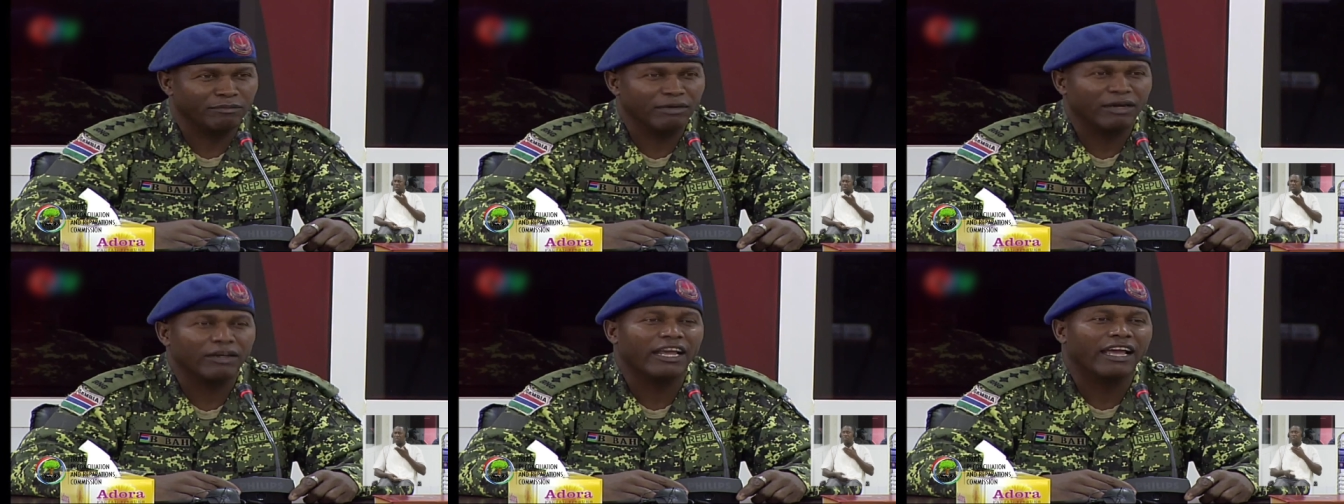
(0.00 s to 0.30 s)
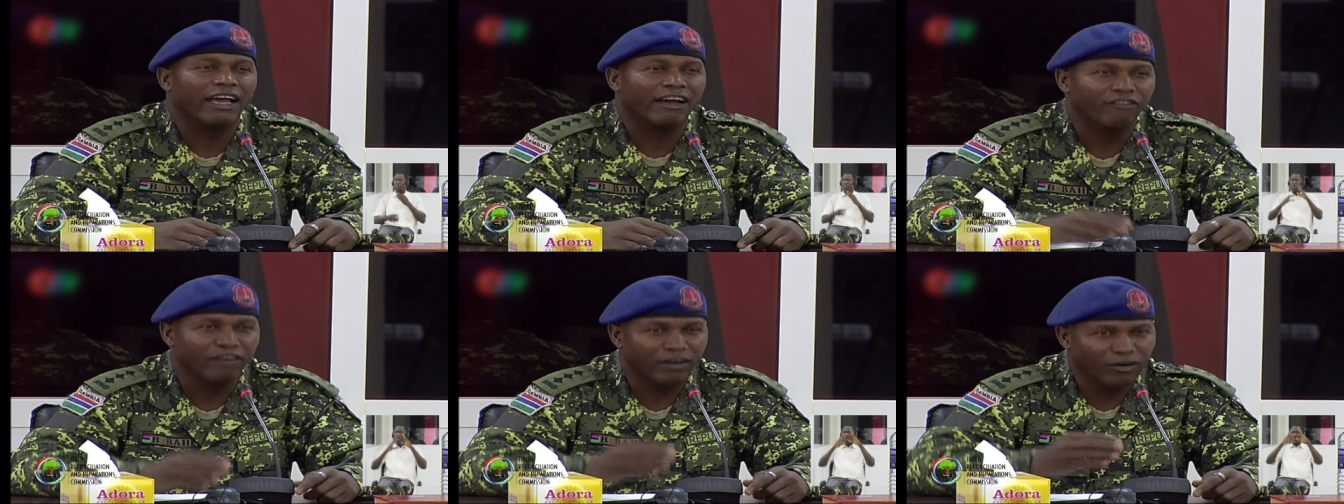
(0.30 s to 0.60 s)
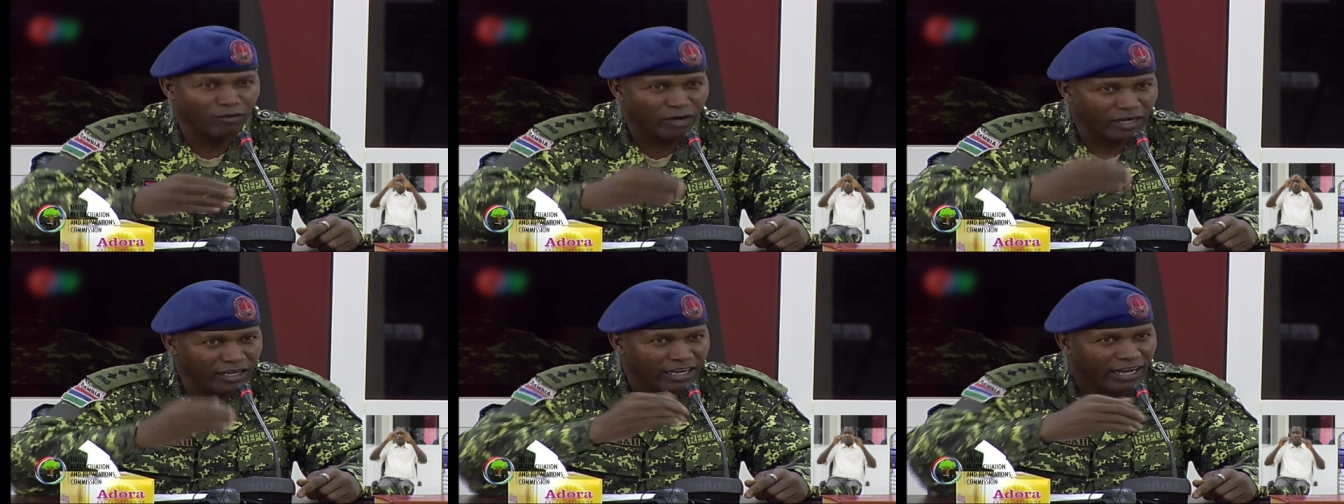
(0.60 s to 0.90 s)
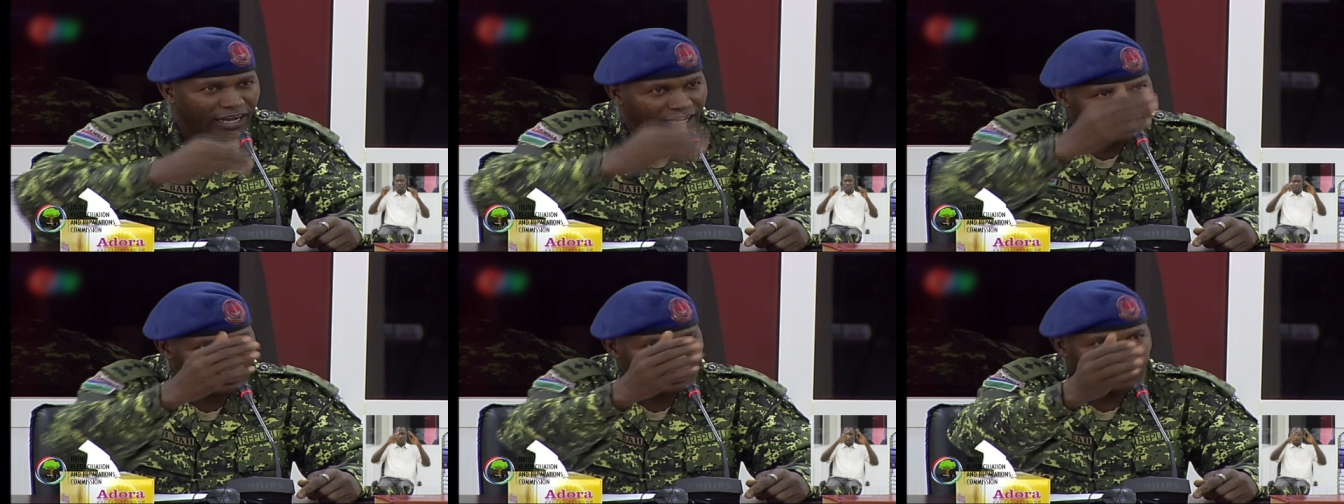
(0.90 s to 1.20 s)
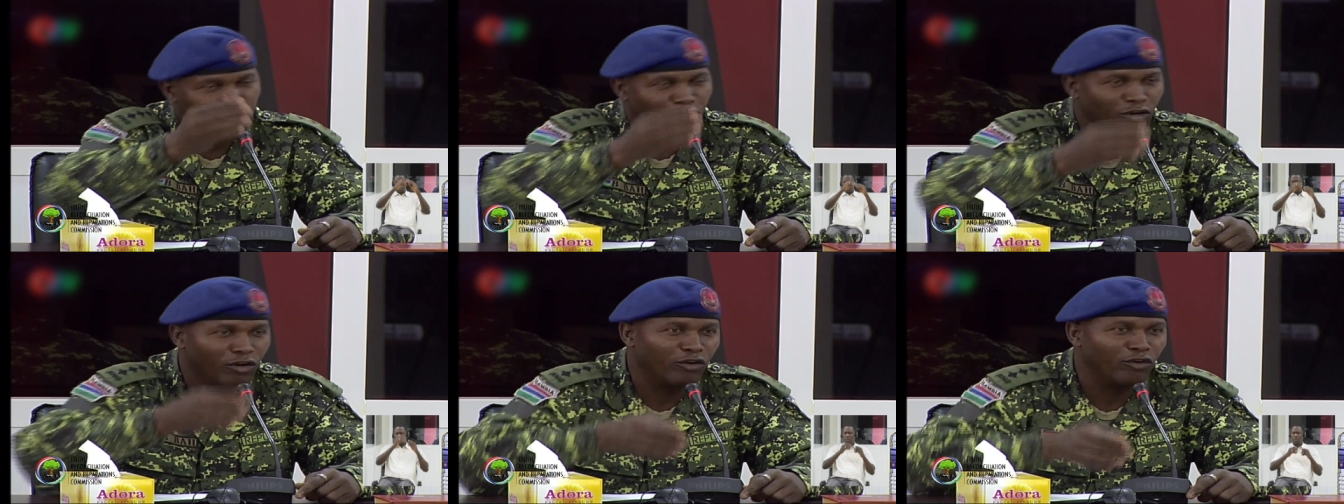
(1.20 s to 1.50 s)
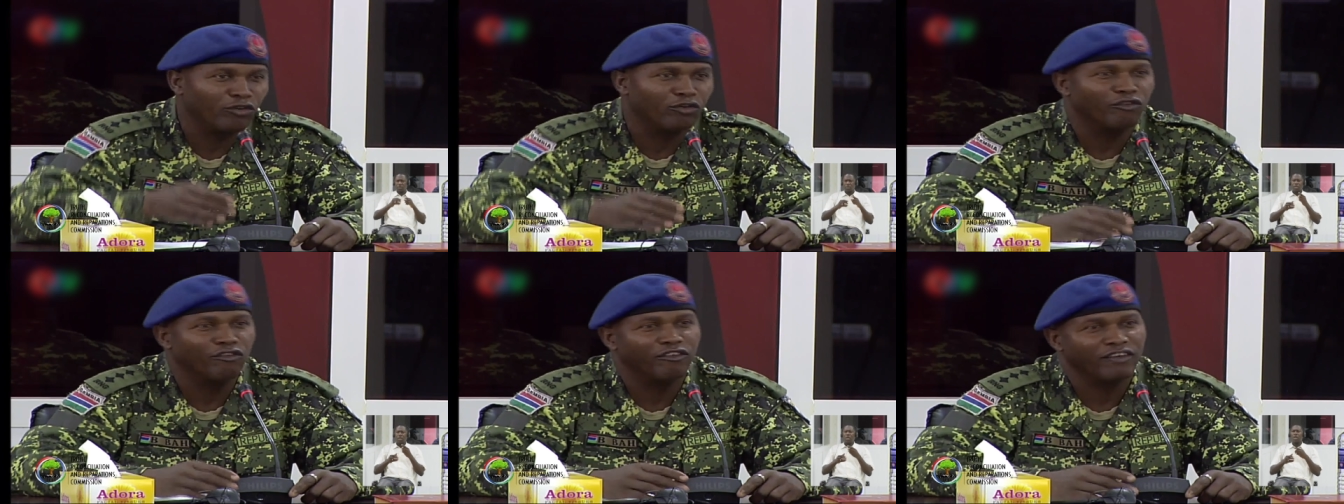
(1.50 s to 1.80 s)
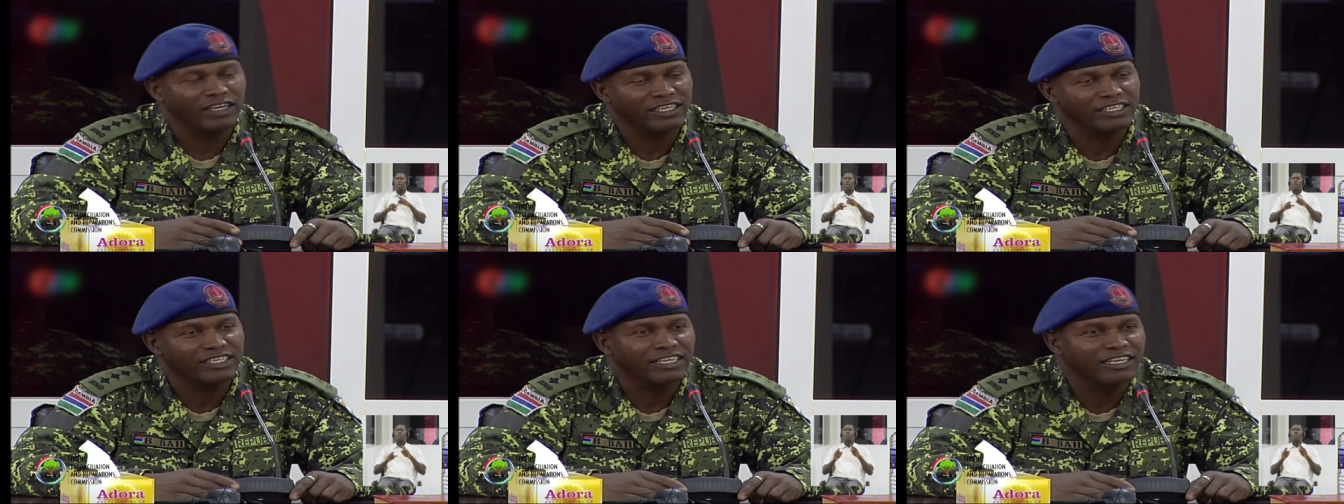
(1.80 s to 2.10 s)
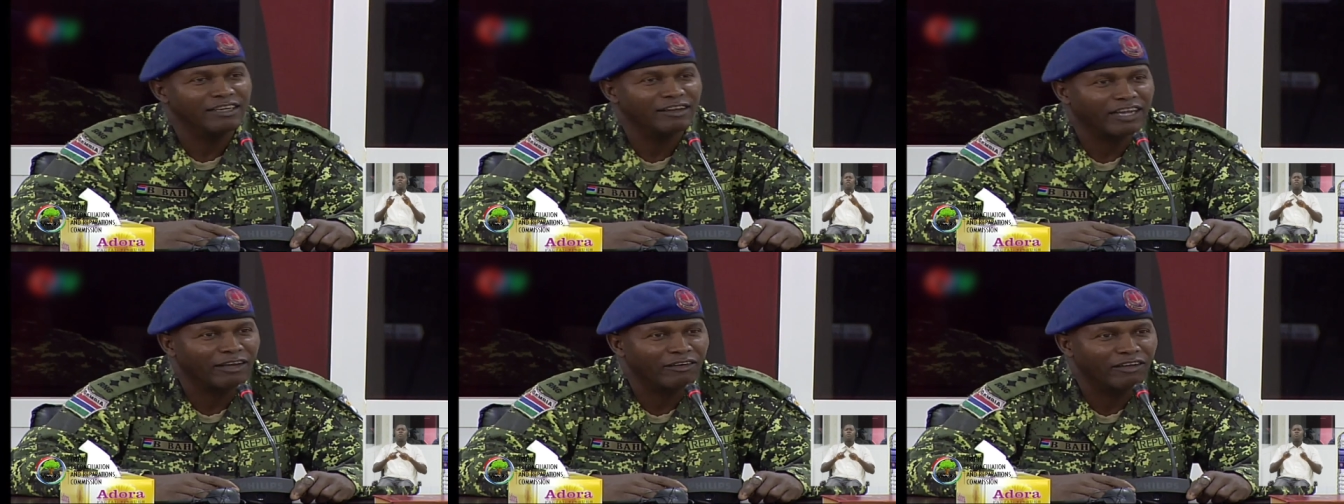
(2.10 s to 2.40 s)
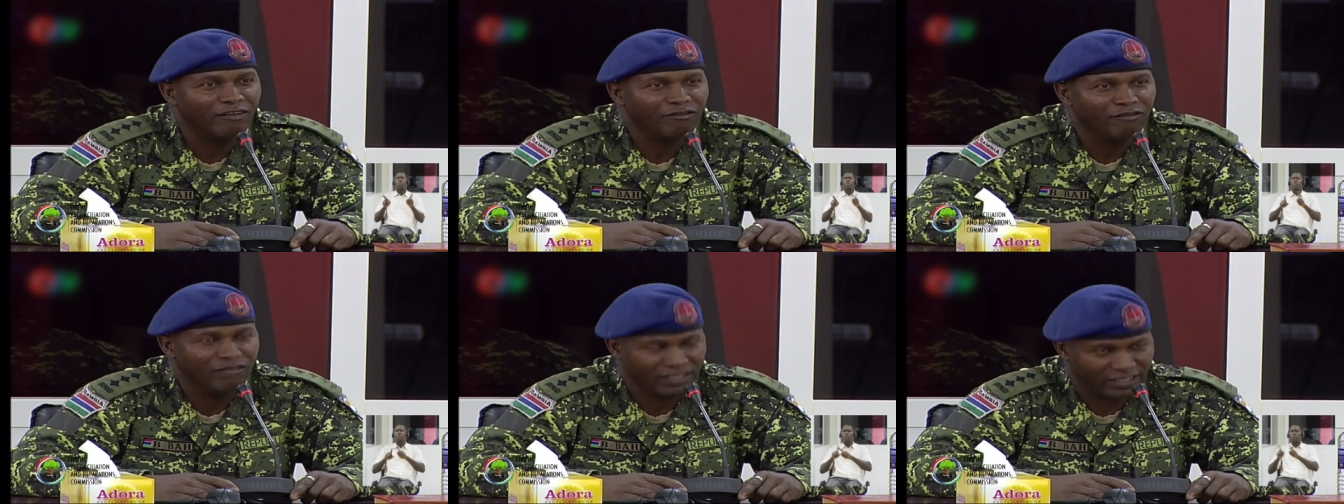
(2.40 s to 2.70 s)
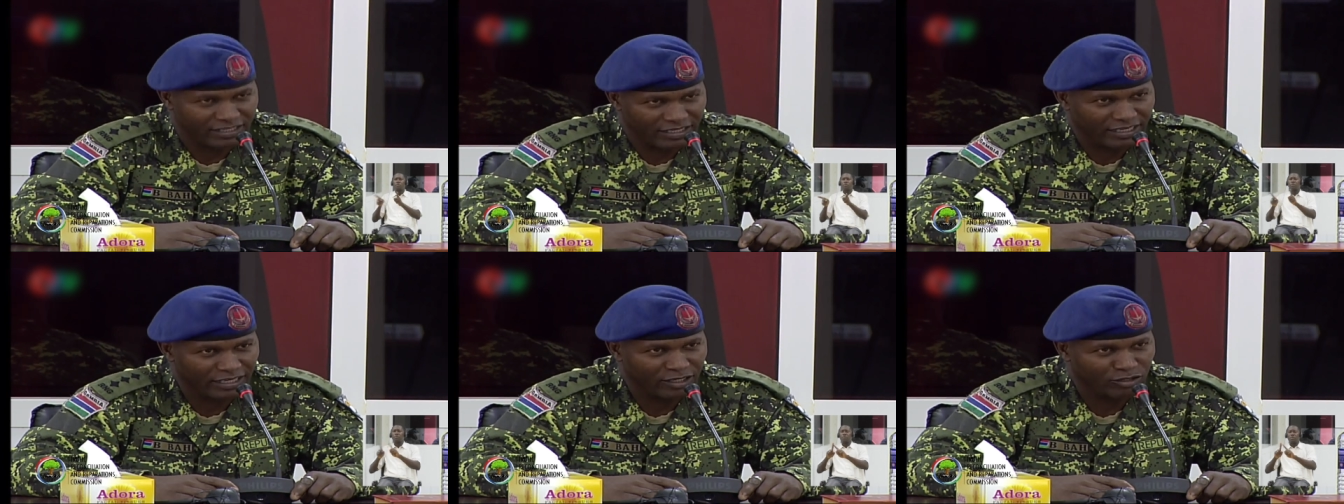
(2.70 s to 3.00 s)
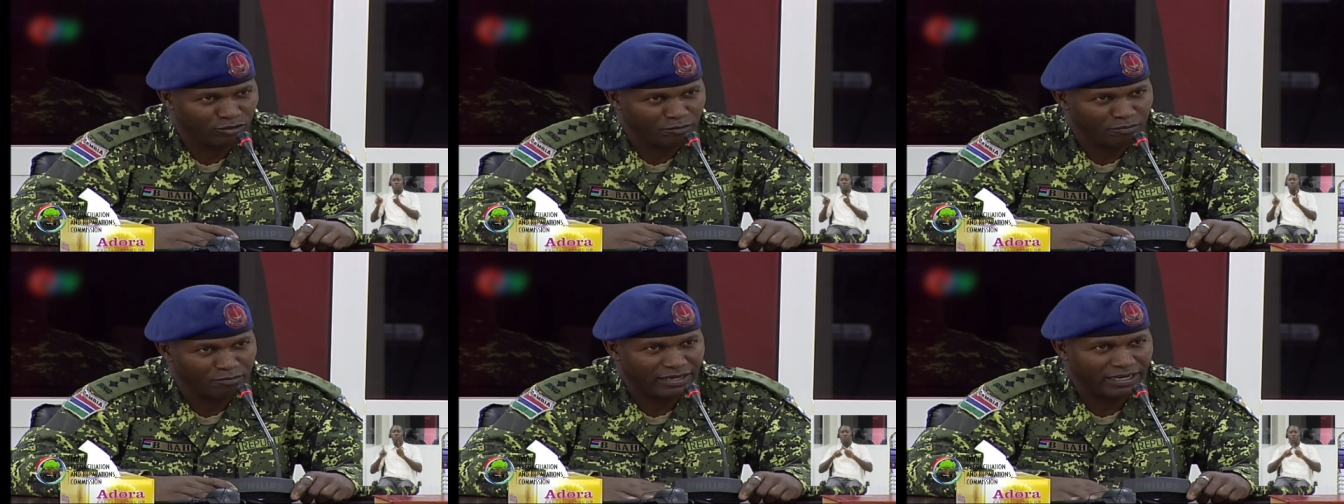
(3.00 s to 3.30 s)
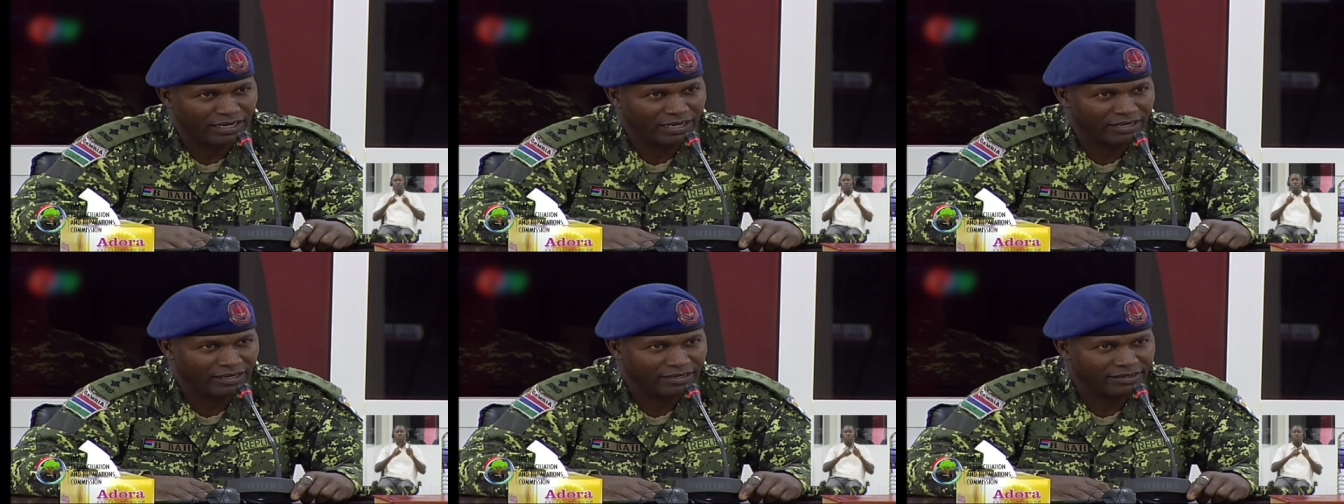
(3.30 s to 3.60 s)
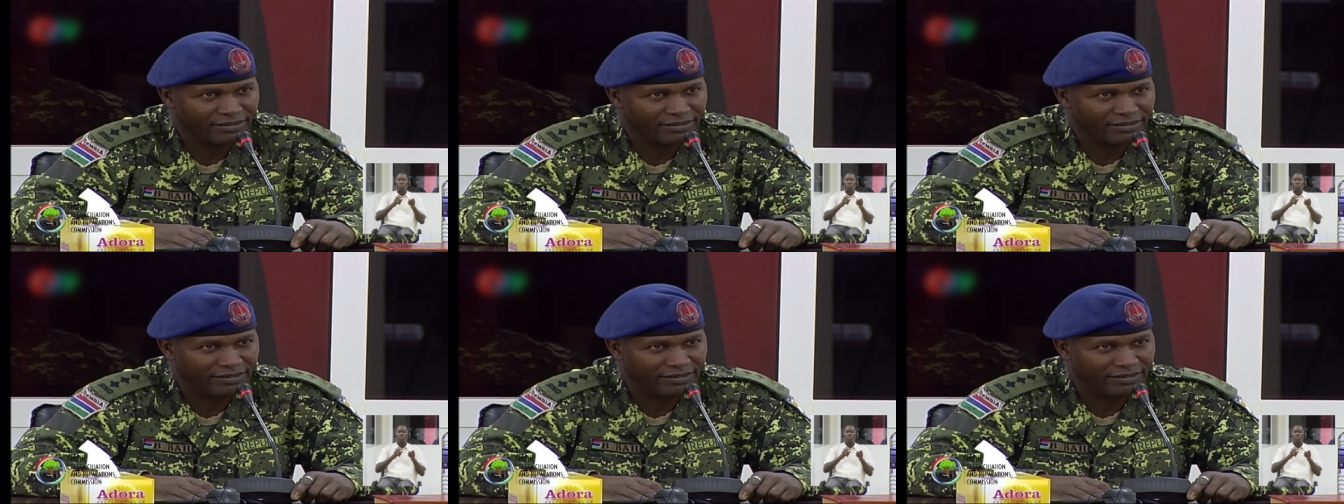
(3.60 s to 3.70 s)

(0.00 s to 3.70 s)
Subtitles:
But everybody had the turn to face the investigation panel.